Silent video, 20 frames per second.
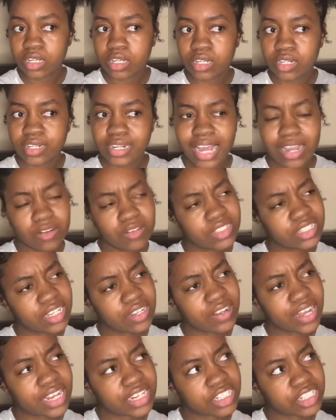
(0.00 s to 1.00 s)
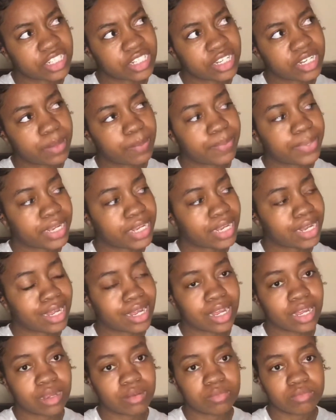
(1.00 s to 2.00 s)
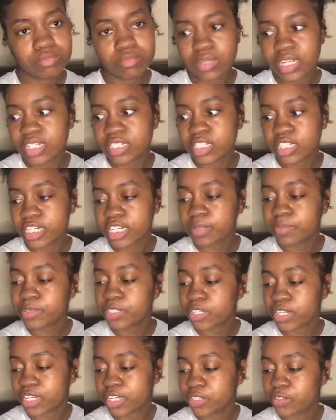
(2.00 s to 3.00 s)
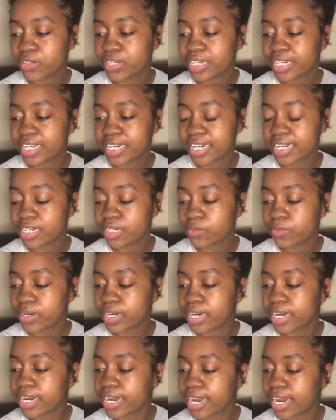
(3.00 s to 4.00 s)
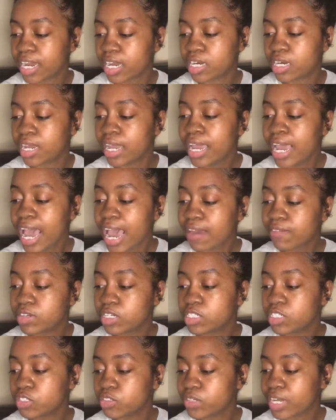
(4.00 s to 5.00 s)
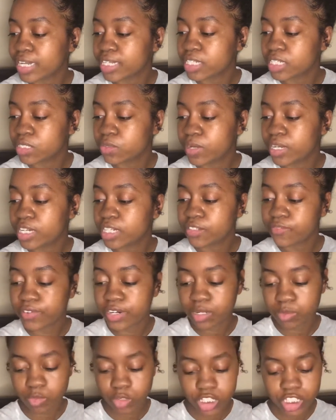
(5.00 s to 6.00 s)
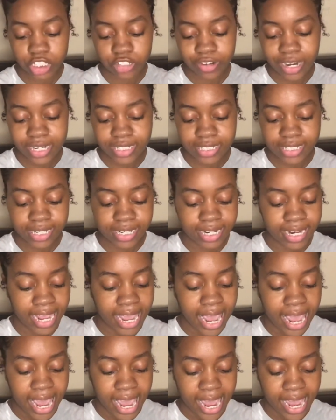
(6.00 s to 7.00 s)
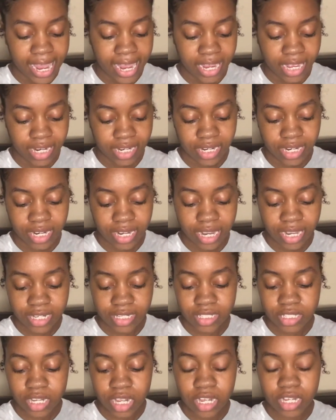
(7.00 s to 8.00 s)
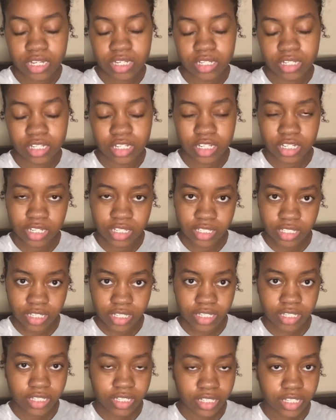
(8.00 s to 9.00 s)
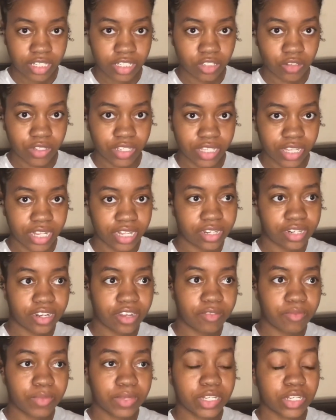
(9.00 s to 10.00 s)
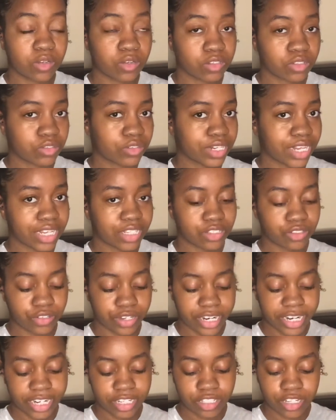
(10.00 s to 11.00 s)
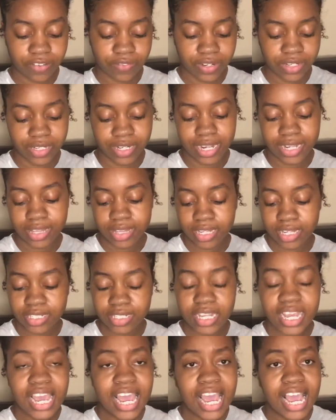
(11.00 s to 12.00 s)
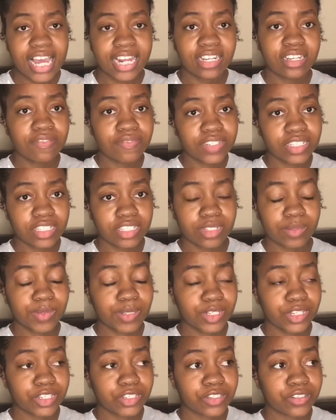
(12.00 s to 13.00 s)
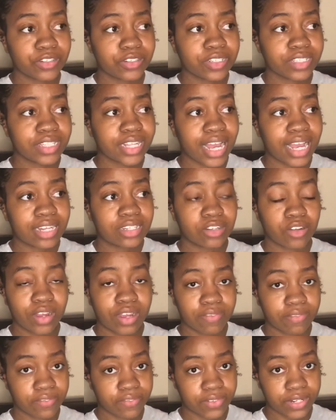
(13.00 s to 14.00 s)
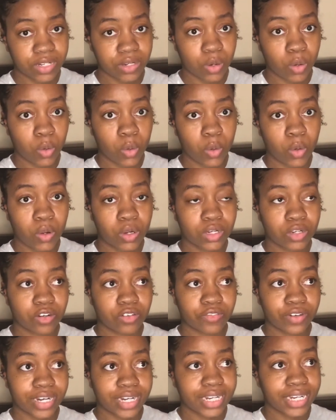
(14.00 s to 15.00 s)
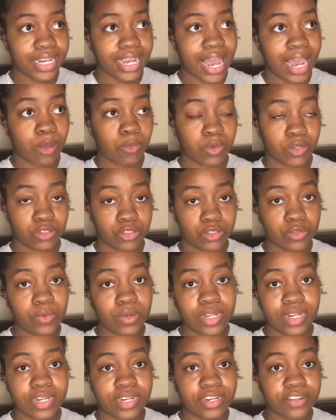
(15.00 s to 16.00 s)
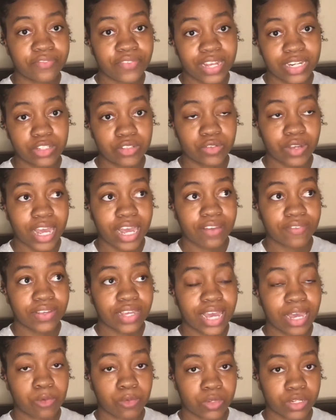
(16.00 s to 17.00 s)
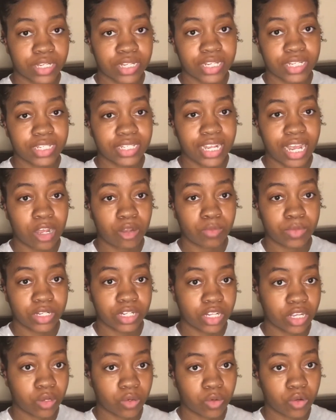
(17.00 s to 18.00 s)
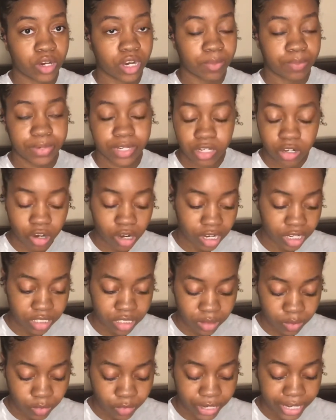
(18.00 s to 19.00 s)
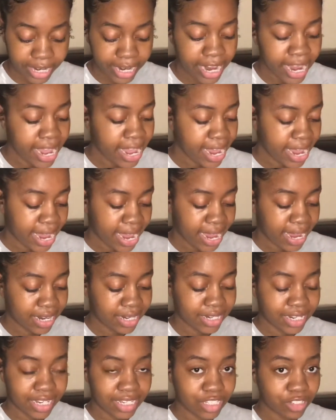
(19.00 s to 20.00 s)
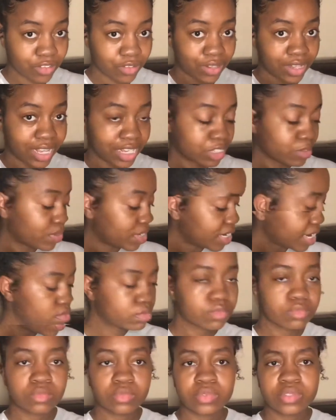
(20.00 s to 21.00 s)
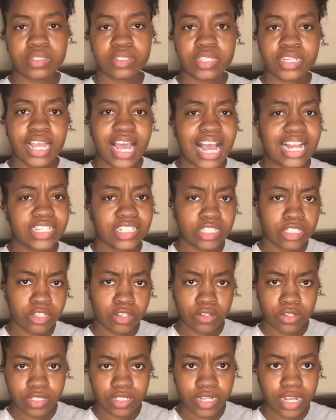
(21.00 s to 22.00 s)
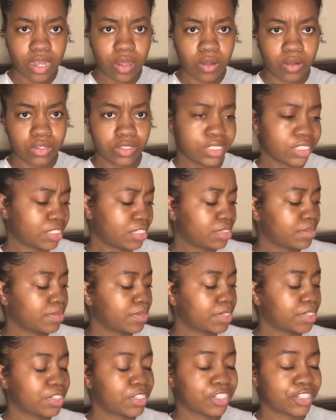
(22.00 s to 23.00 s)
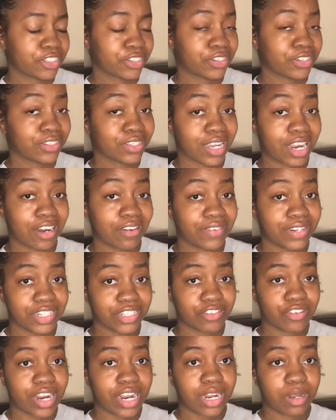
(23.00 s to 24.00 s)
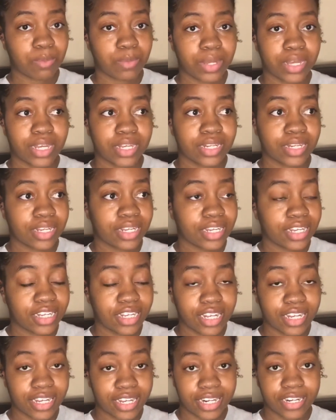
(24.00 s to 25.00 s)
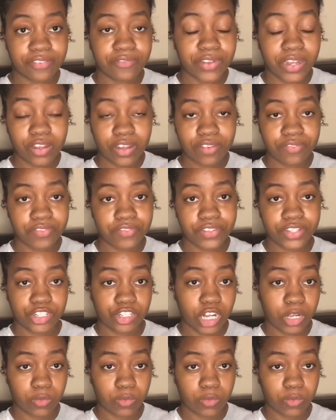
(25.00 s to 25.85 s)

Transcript: not on sale actually, but it's cheap and you can get it anywhere, and I really do like this one. It's very moisturizing and it's a good consistency, so it's thick enough but it also glides through your hair, so I really like this. Any of these deep conditioners that I don't have a video on already, I will do one, and if I do have it, I will link it down below or up in the card somewhere. And yeah, so that's one that I got. I just noticed that all these deep conditioners I already tried, but again, if I don't have a video, I